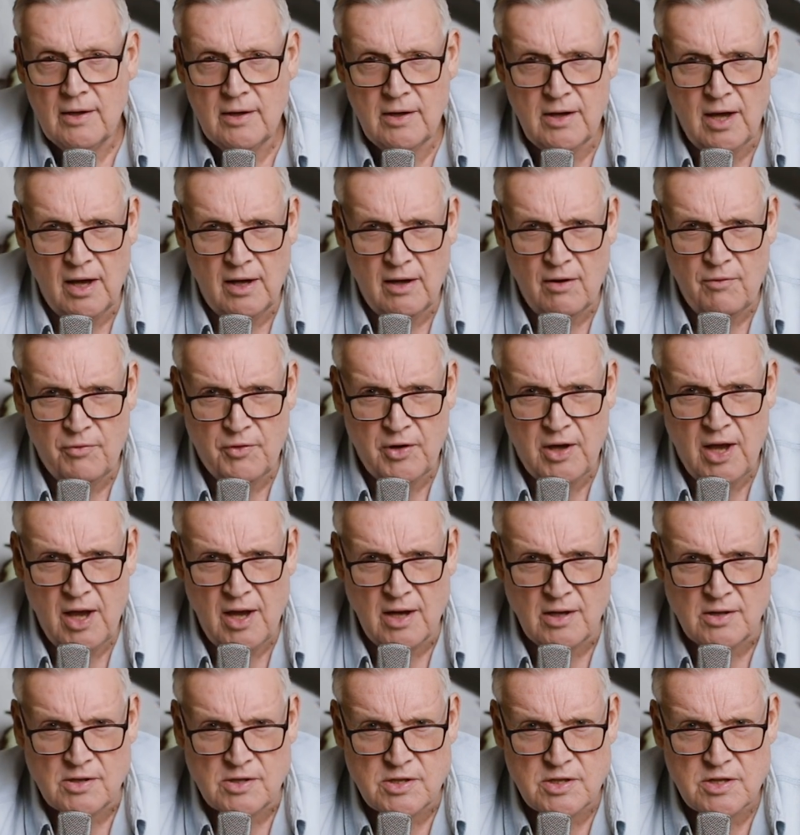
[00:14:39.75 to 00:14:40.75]
King of
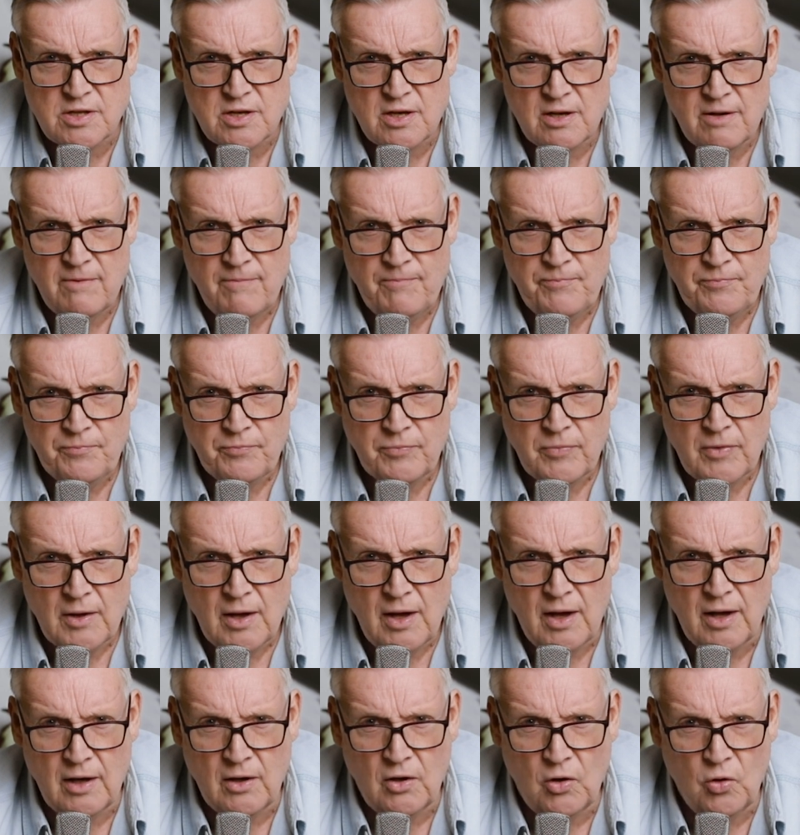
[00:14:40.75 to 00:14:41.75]
Kings
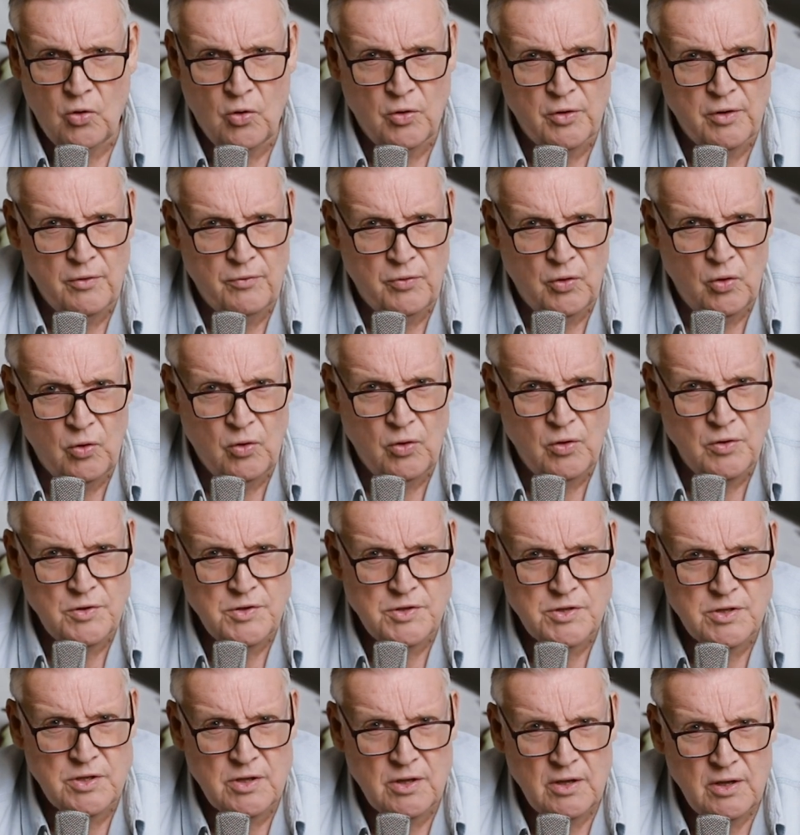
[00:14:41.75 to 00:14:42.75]
and Lord of
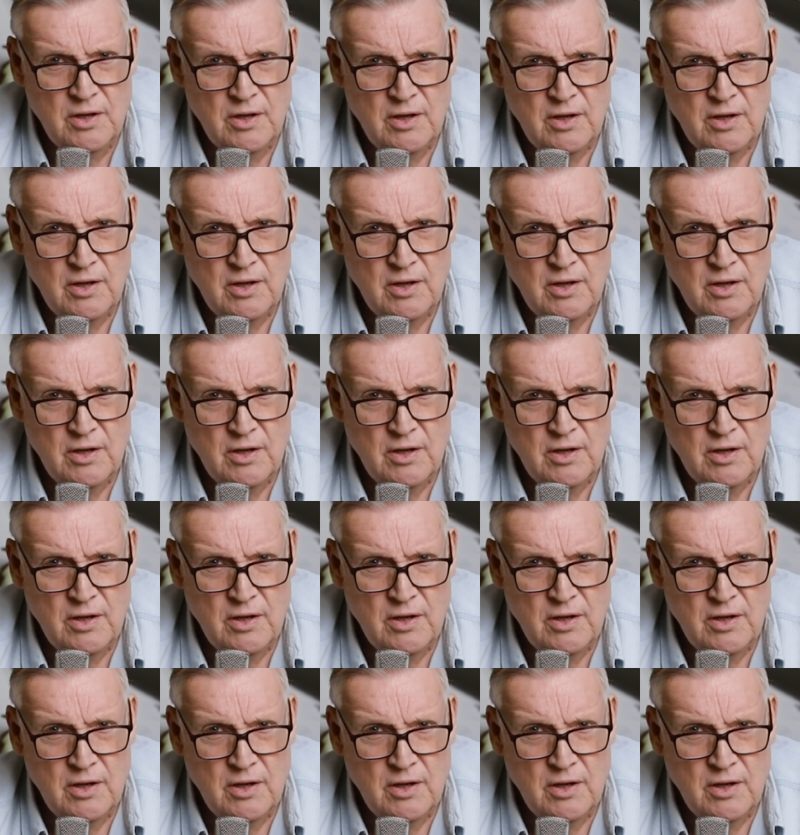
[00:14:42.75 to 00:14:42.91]
Lords."